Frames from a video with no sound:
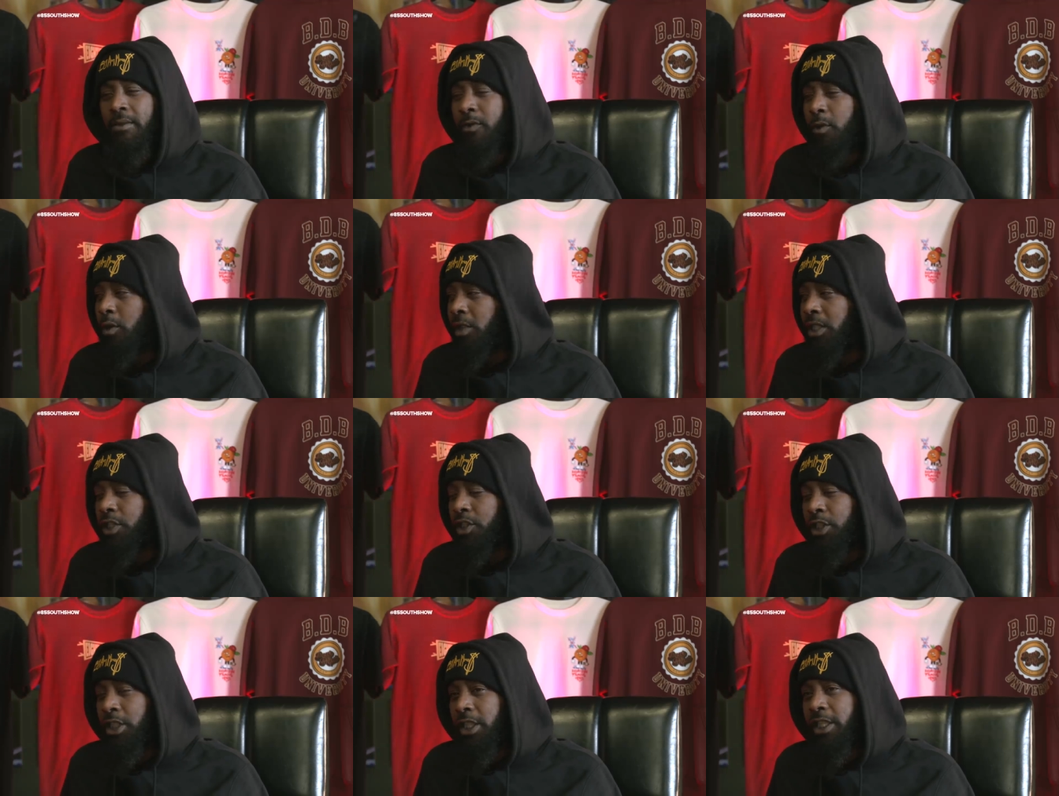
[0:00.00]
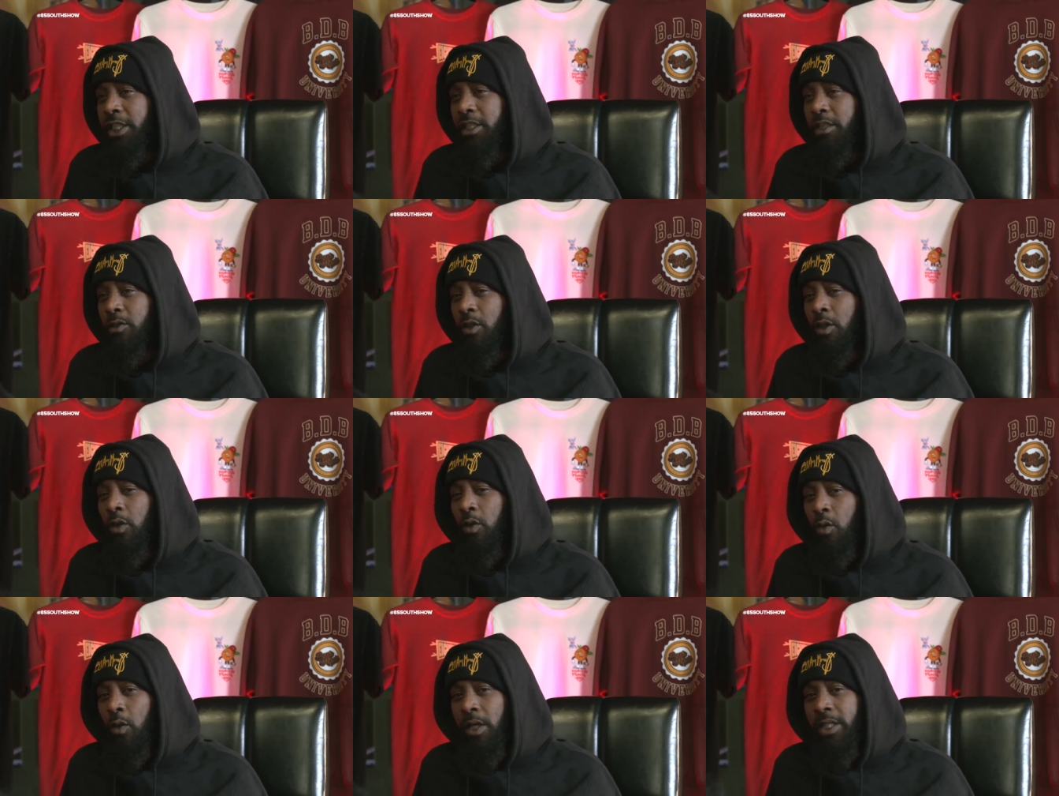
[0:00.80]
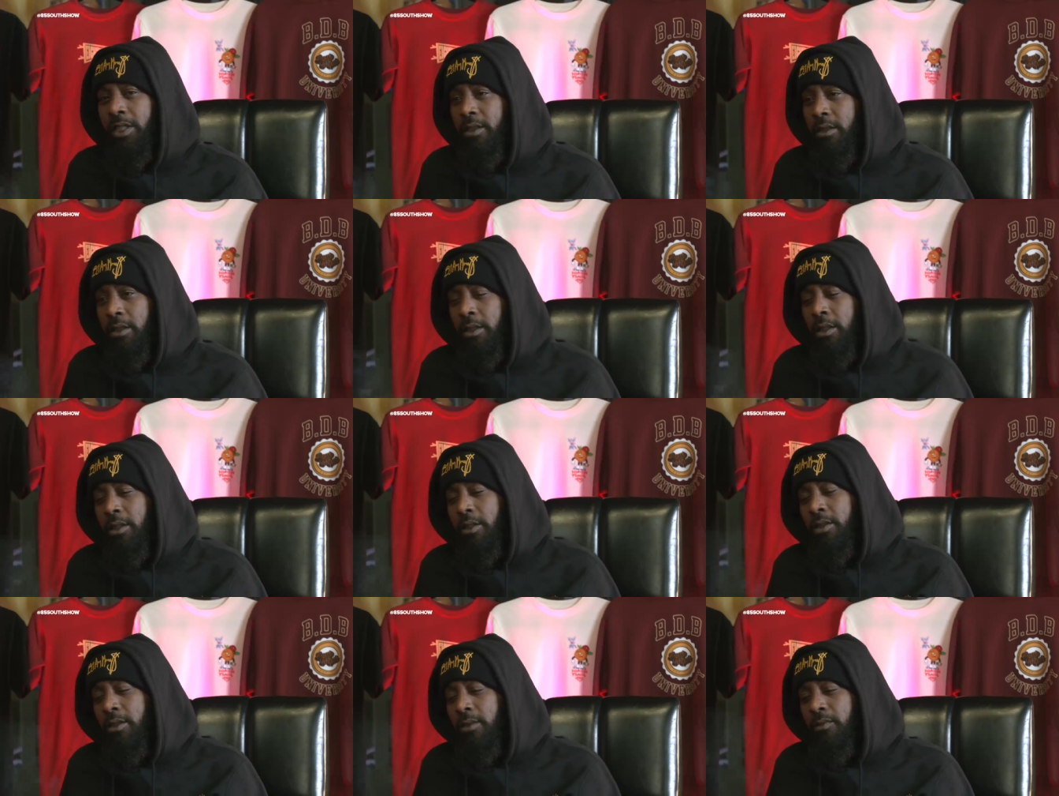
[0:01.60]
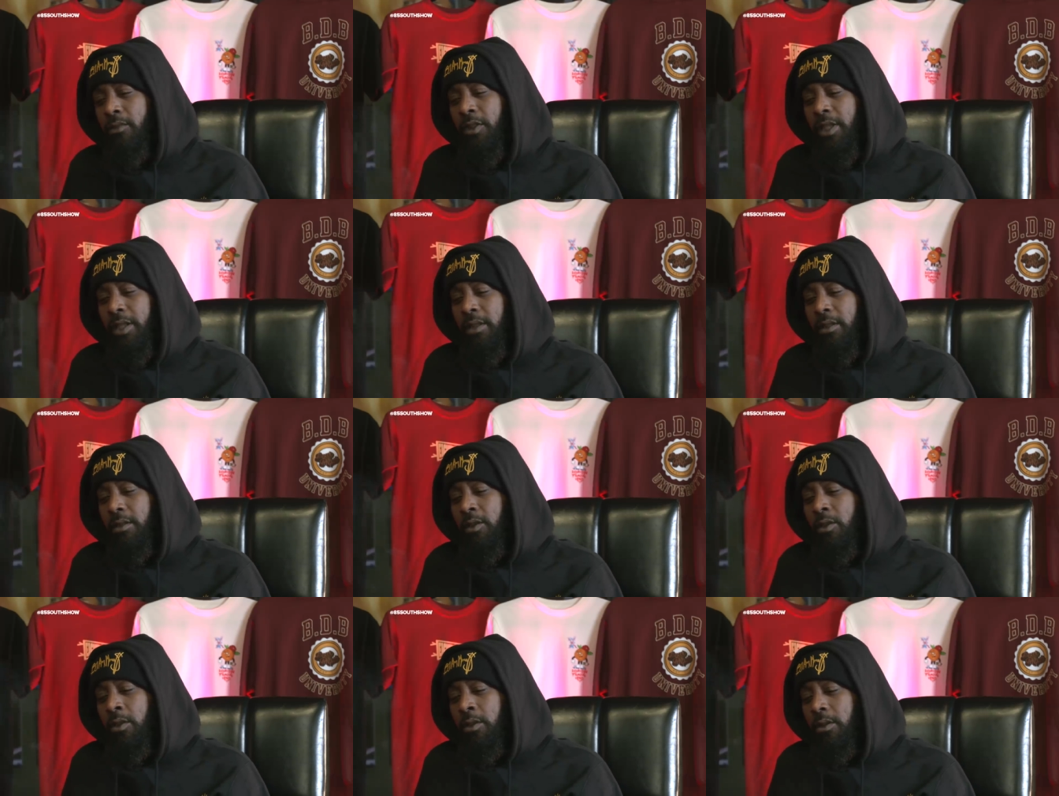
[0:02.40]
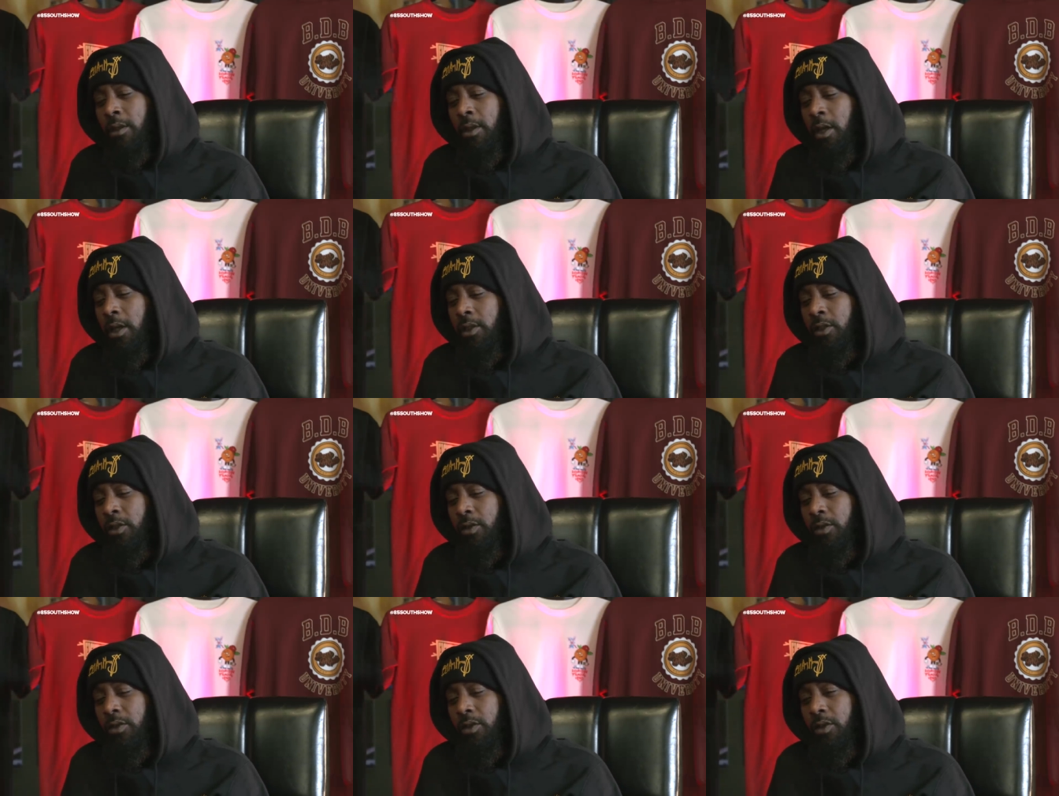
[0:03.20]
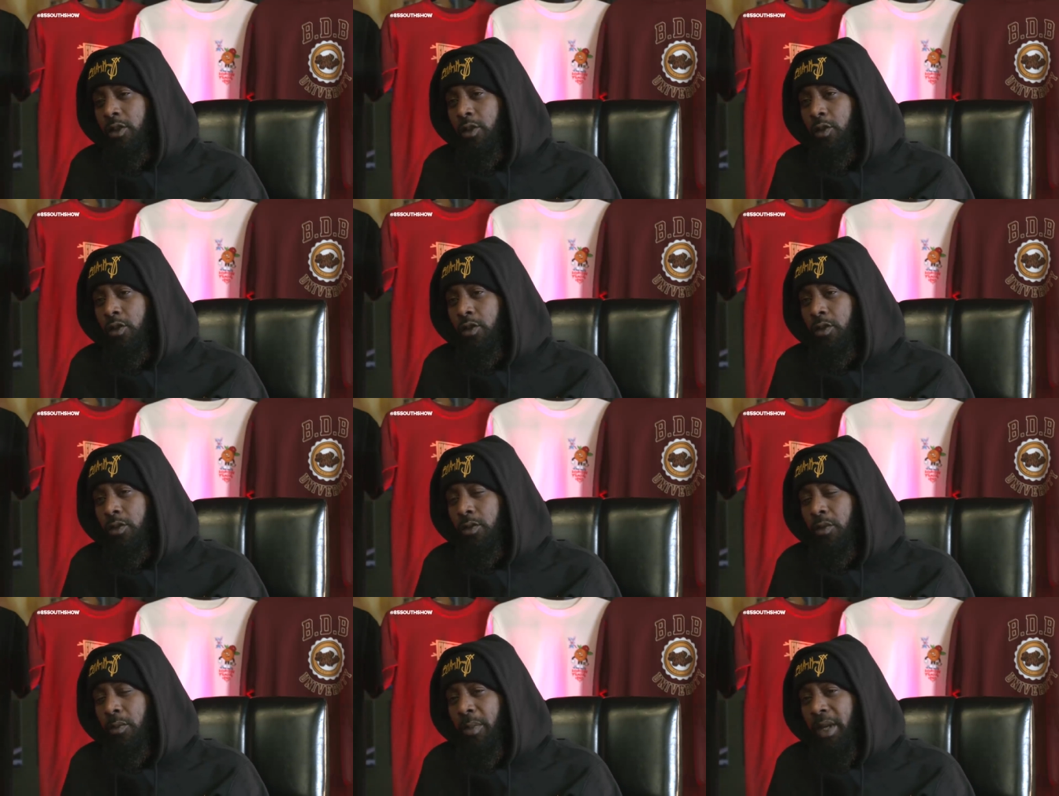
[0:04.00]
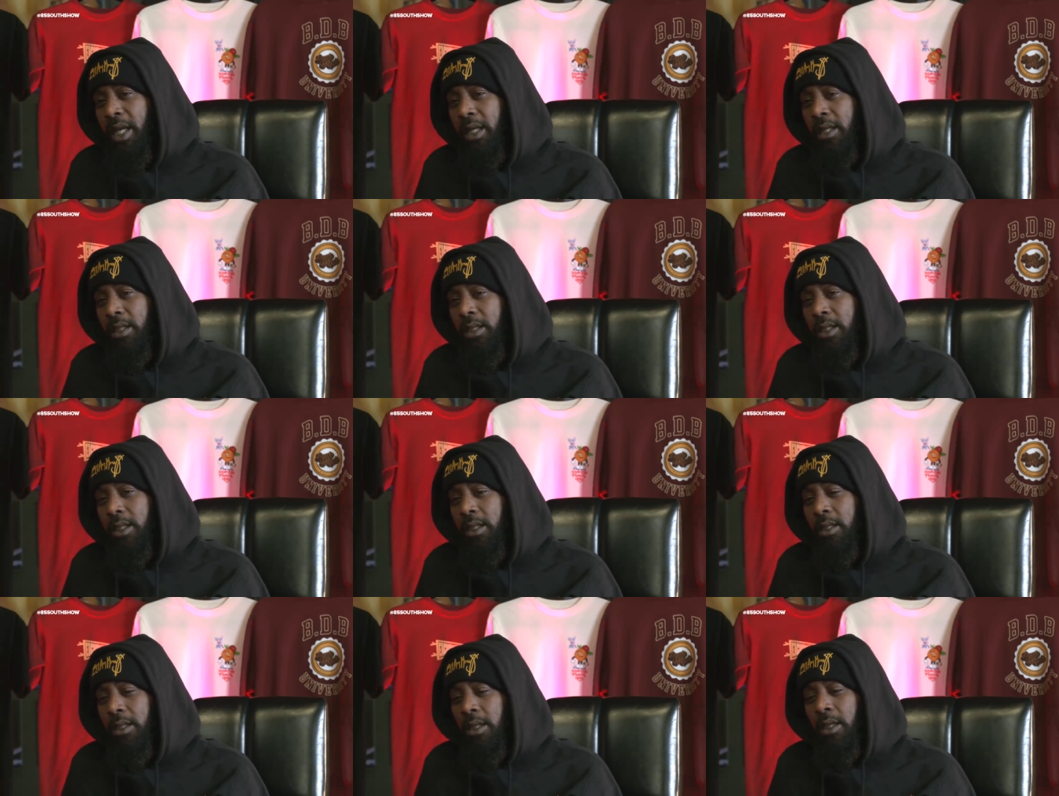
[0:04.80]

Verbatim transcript: If you get a chance, go watch some fucking cartoons on YouTube from back in the day.